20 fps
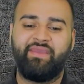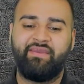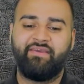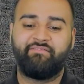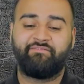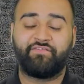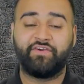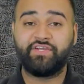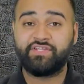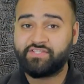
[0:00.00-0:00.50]

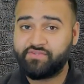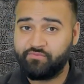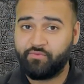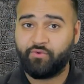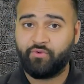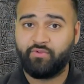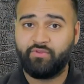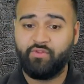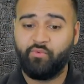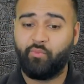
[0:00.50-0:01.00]
First of
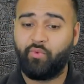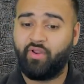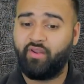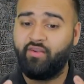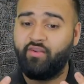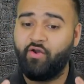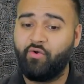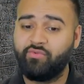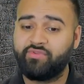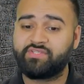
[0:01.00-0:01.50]
all, what
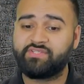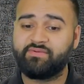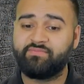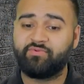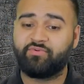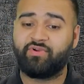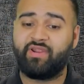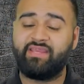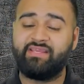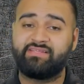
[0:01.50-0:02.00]
Loathsome
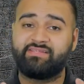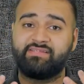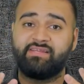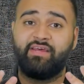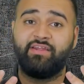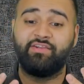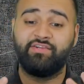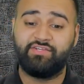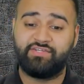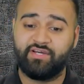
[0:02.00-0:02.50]
Grace
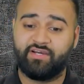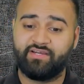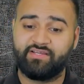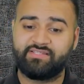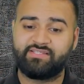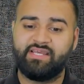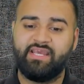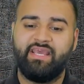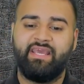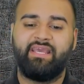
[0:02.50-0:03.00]

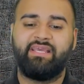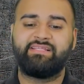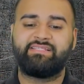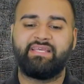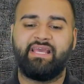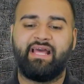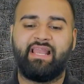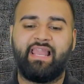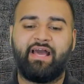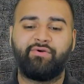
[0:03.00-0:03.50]
does is
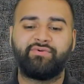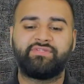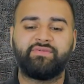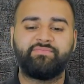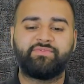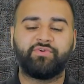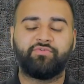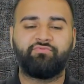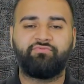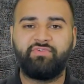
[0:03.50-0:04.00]
it allows him
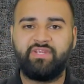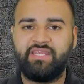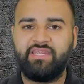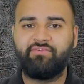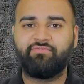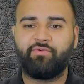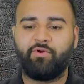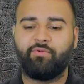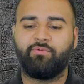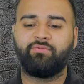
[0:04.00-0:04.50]
to
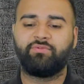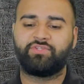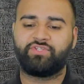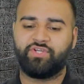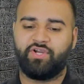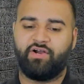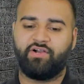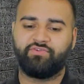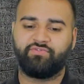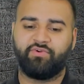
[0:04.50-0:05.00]
re-roll
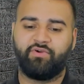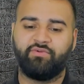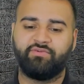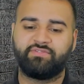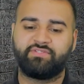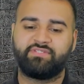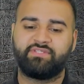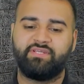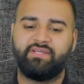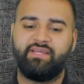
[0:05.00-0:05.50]
charge
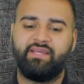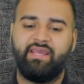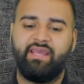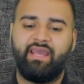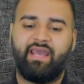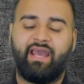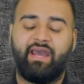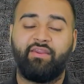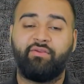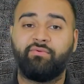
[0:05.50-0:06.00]
rolls,
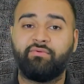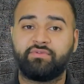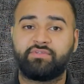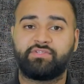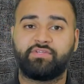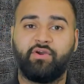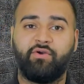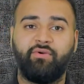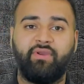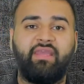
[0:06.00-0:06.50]
and
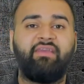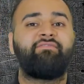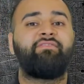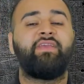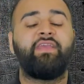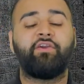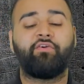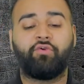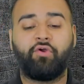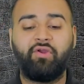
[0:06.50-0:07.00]
also if he
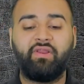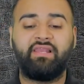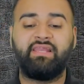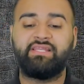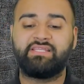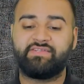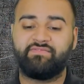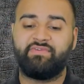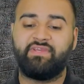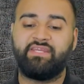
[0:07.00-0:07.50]
heroically
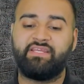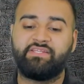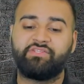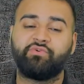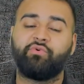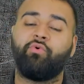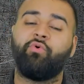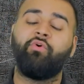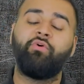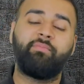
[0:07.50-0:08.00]
intervenes
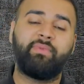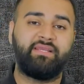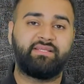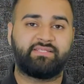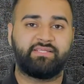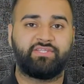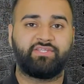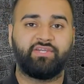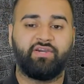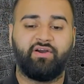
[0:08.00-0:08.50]
or
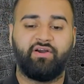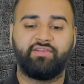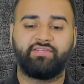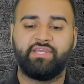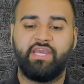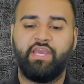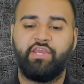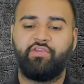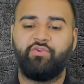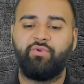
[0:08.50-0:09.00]
makes a charge,
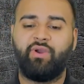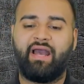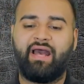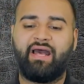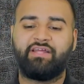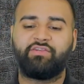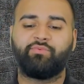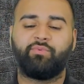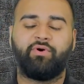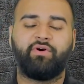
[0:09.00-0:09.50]
you
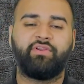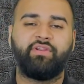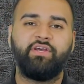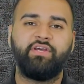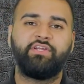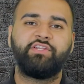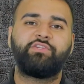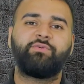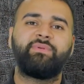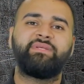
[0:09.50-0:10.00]
add 1
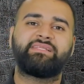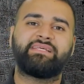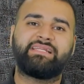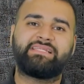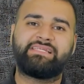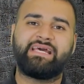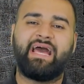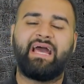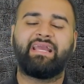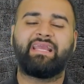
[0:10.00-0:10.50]
to his
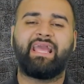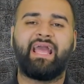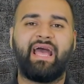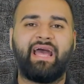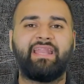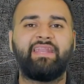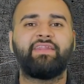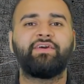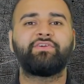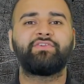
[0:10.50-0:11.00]
attack
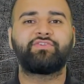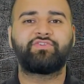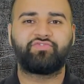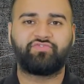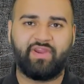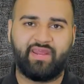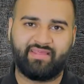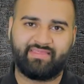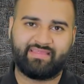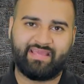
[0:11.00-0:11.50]
and
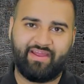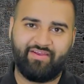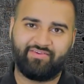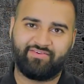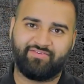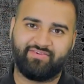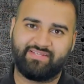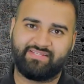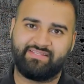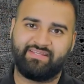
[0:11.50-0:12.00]
strength
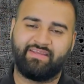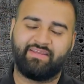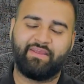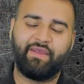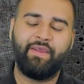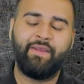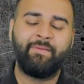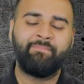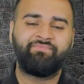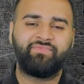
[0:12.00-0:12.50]
characteristic.
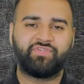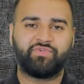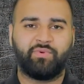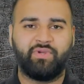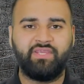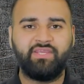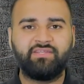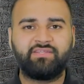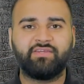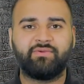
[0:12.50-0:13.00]
So what
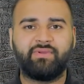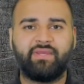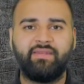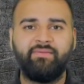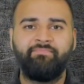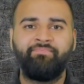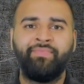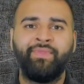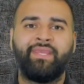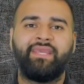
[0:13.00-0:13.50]
you're
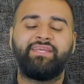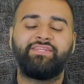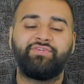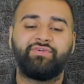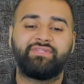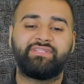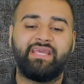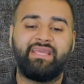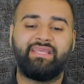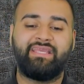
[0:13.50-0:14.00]
doing is
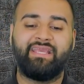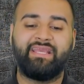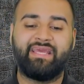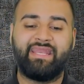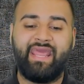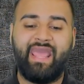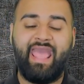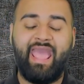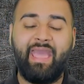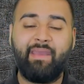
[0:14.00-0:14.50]
you're taking
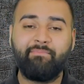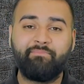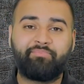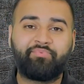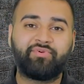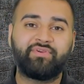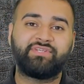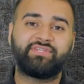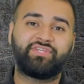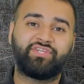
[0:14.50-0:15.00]
an
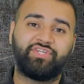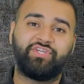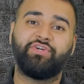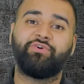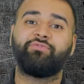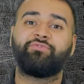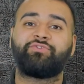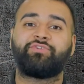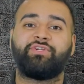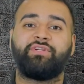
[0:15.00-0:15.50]
Emperor's
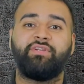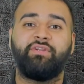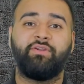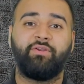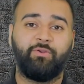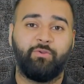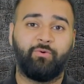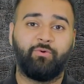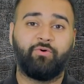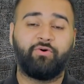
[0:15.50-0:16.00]
Children
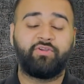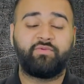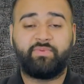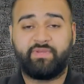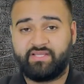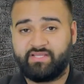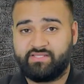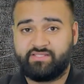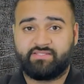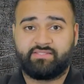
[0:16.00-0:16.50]
Lord,
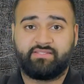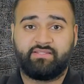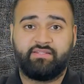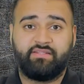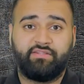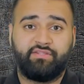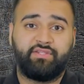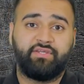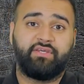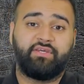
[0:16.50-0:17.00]
because
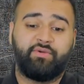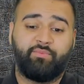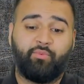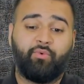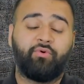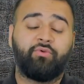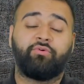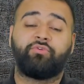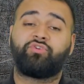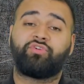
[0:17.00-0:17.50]
the
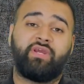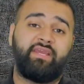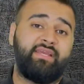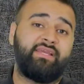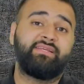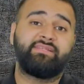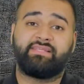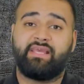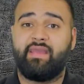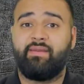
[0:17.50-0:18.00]
Warlord trait
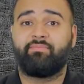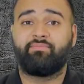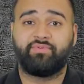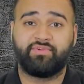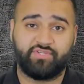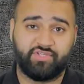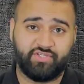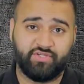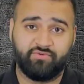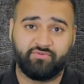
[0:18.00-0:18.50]
is
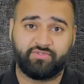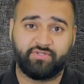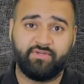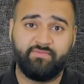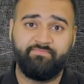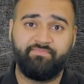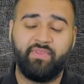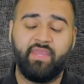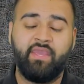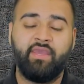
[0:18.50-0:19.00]
Emperor's
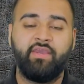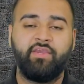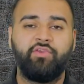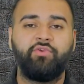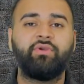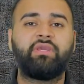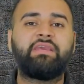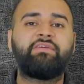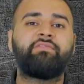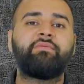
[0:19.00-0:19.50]
Children.
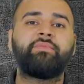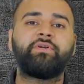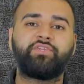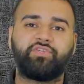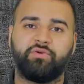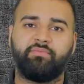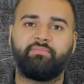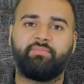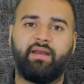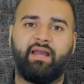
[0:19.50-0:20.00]
You give him a
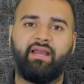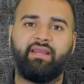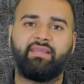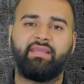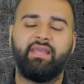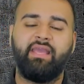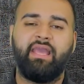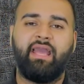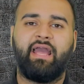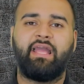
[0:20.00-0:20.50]
jump pack,
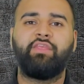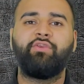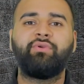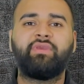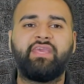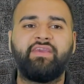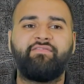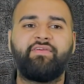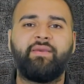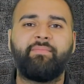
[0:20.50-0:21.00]
and you
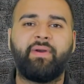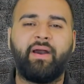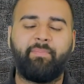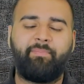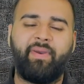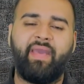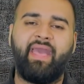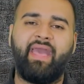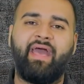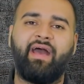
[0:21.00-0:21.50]
give him a
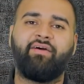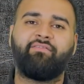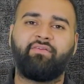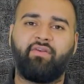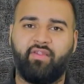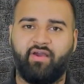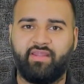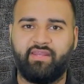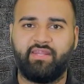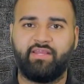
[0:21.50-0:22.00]
pair of
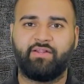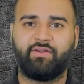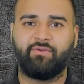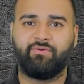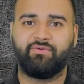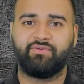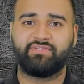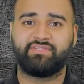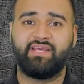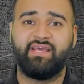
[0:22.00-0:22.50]
Lightning
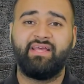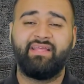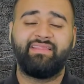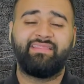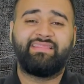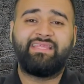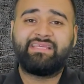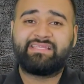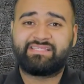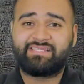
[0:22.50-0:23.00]
Claws.
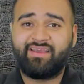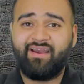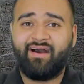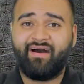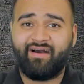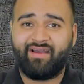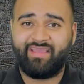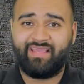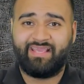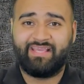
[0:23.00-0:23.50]
This
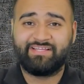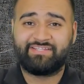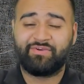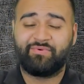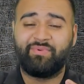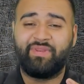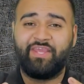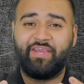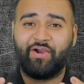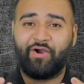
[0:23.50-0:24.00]
guy is
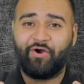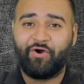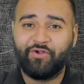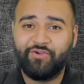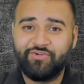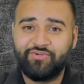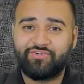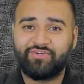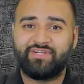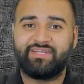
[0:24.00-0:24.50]
only
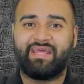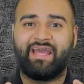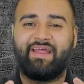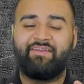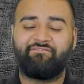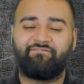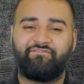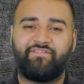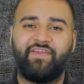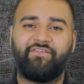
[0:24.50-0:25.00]

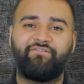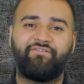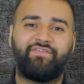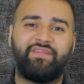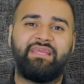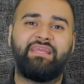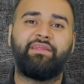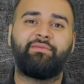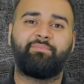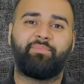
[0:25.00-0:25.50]

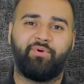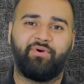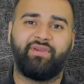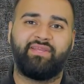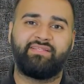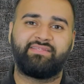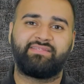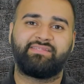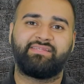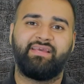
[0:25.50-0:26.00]
115
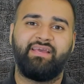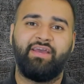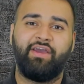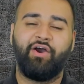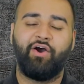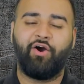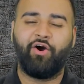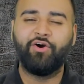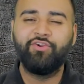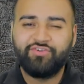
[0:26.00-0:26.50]
points.
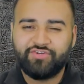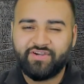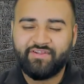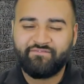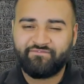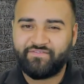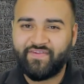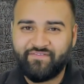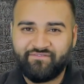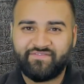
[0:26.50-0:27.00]

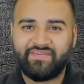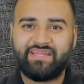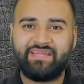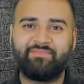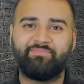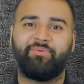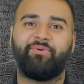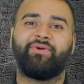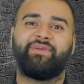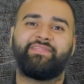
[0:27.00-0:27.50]

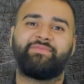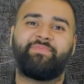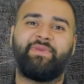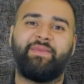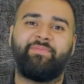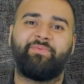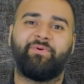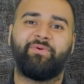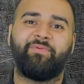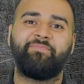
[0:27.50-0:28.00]
115 points,
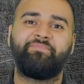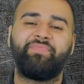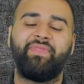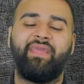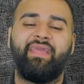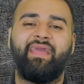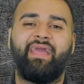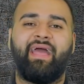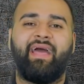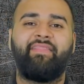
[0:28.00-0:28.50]
people.
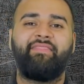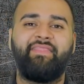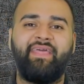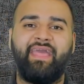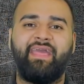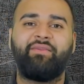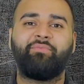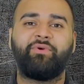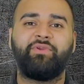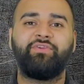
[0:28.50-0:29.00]
And
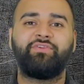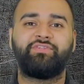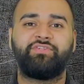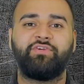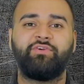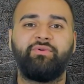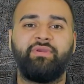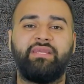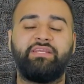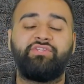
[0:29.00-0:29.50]
then what you
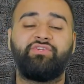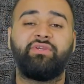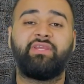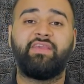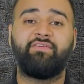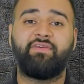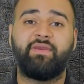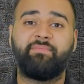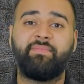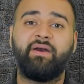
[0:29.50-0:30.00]
do is you
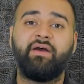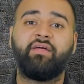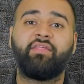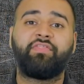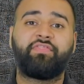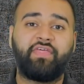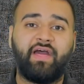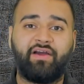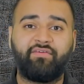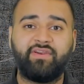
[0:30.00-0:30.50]
give him
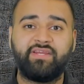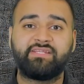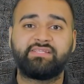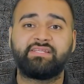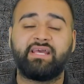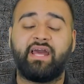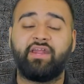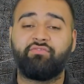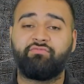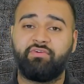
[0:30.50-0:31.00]
Tharis
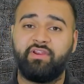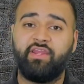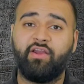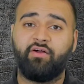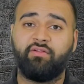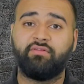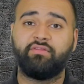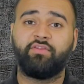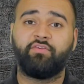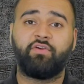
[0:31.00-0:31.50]
and
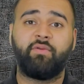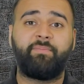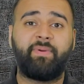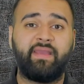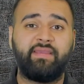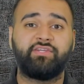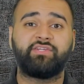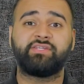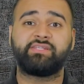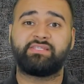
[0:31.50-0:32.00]
Riol, the
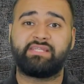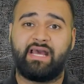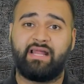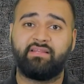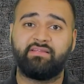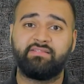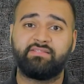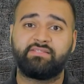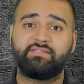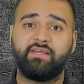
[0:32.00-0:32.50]
Rapacious
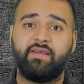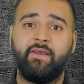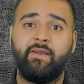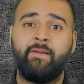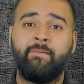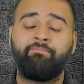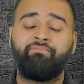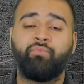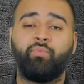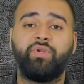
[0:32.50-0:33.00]
Talons,
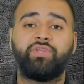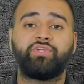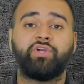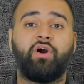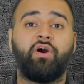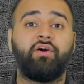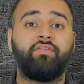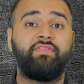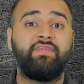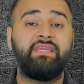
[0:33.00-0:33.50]
which
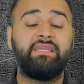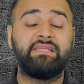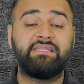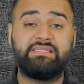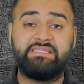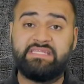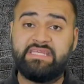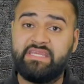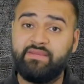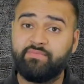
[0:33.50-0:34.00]
are the
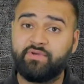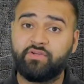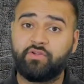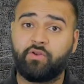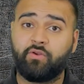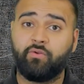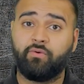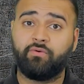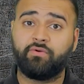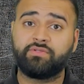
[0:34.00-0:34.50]
Demon
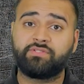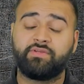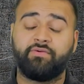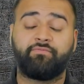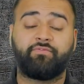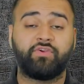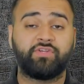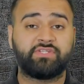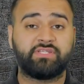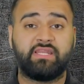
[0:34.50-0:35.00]
Claws
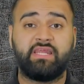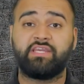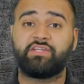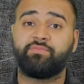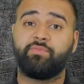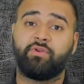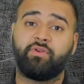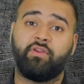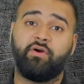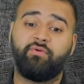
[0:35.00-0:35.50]
for a Slanesh
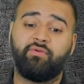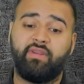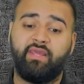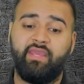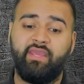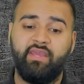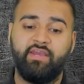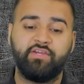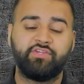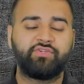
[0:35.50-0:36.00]
model
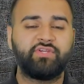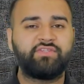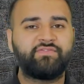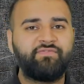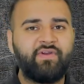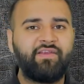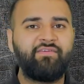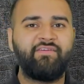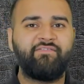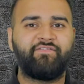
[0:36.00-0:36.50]
only. So it's
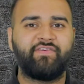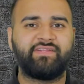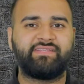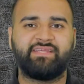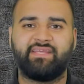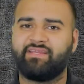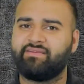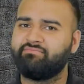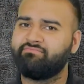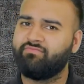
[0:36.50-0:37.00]
very
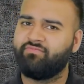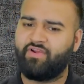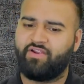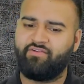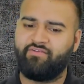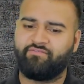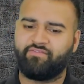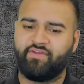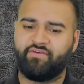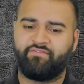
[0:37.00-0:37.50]
fitting,
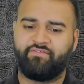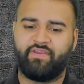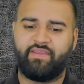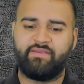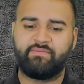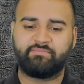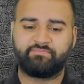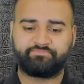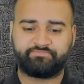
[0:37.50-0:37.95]
very fluffy.